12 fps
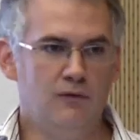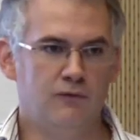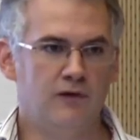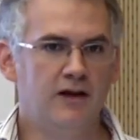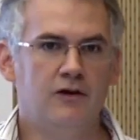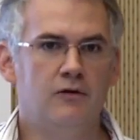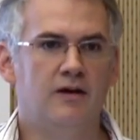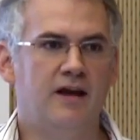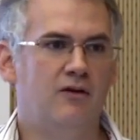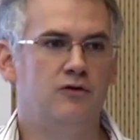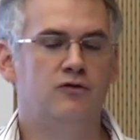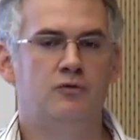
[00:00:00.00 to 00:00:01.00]
Flickr
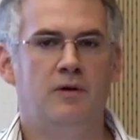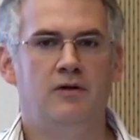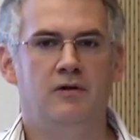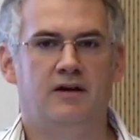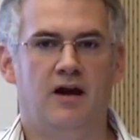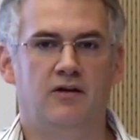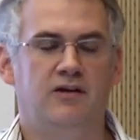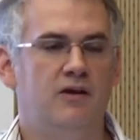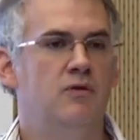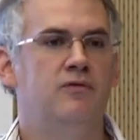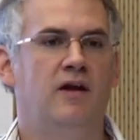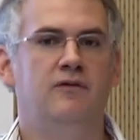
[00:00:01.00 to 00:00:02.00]
account, your Twitter account can
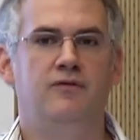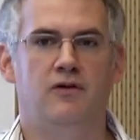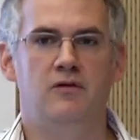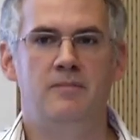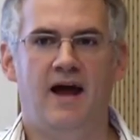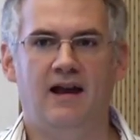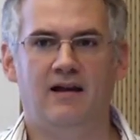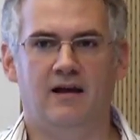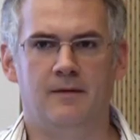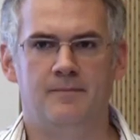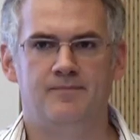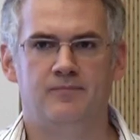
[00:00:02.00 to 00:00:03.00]
reflect very badly.
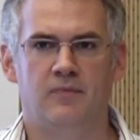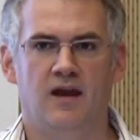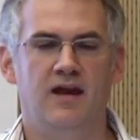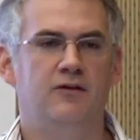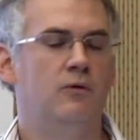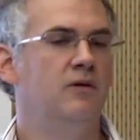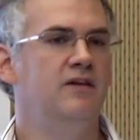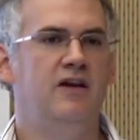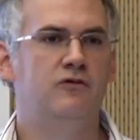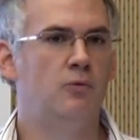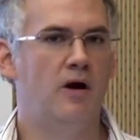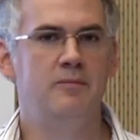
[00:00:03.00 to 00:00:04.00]
It only
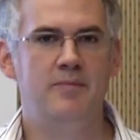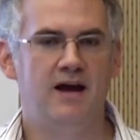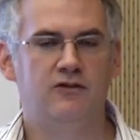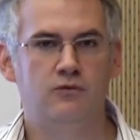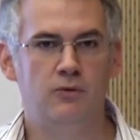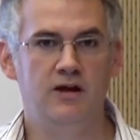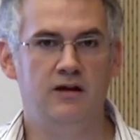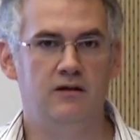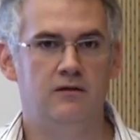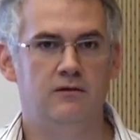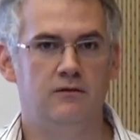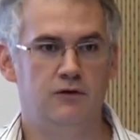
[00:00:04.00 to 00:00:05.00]
takes one bad tweet,
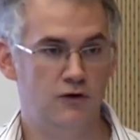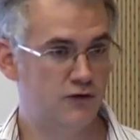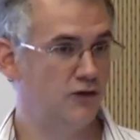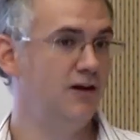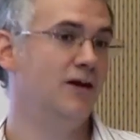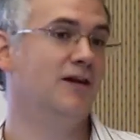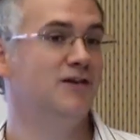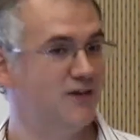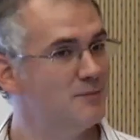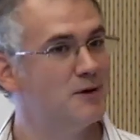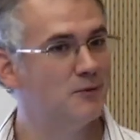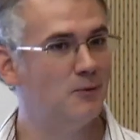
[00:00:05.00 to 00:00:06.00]
usually a
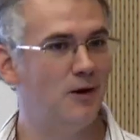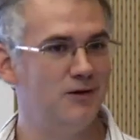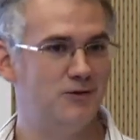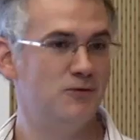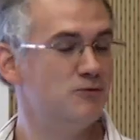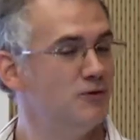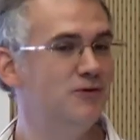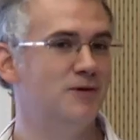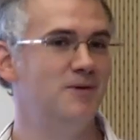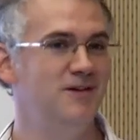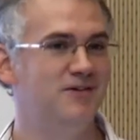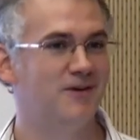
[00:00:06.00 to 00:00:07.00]
legitimate one, to ruin
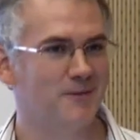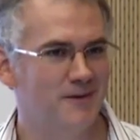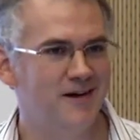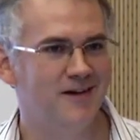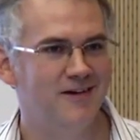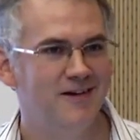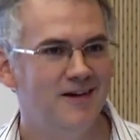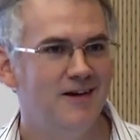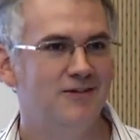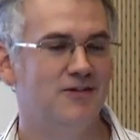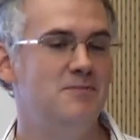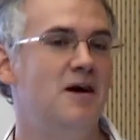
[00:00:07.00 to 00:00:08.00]
somebody's career.
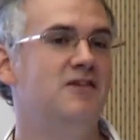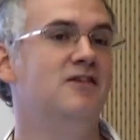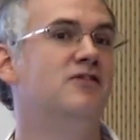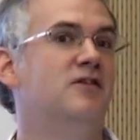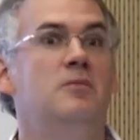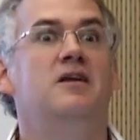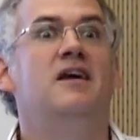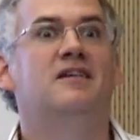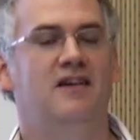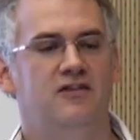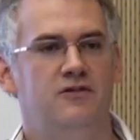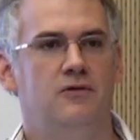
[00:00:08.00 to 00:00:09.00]
So imagine if somebody
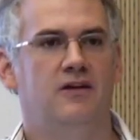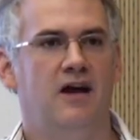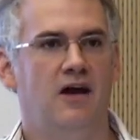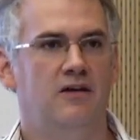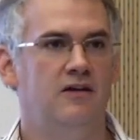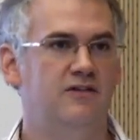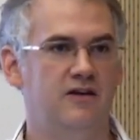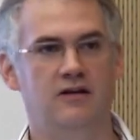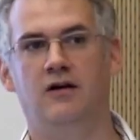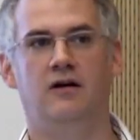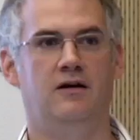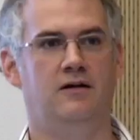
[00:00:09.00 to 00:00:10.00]
accessed your account and said,
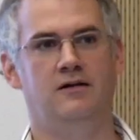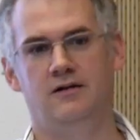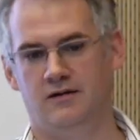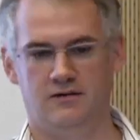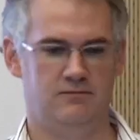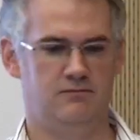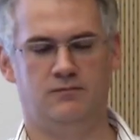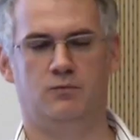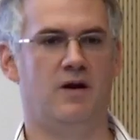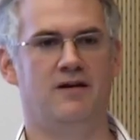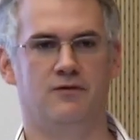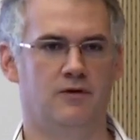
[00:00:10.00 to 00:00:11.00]
haha,
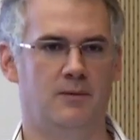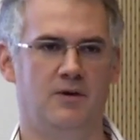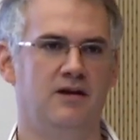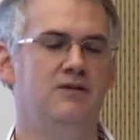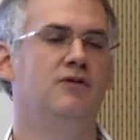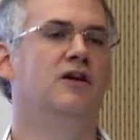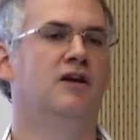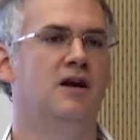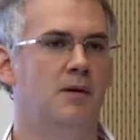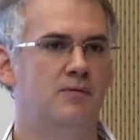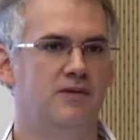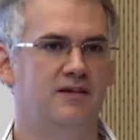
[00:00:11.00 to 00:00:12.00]
whatever, I'm not even going to come
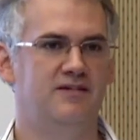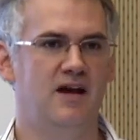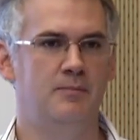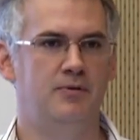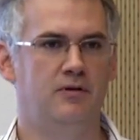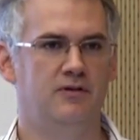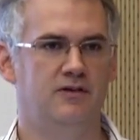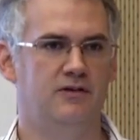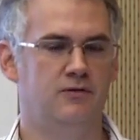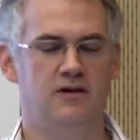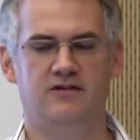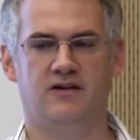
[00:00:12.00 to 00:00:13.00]
up with examples, and
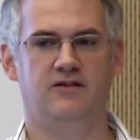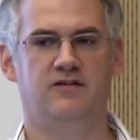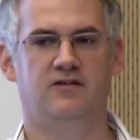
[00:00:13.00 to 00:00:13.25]
criticizes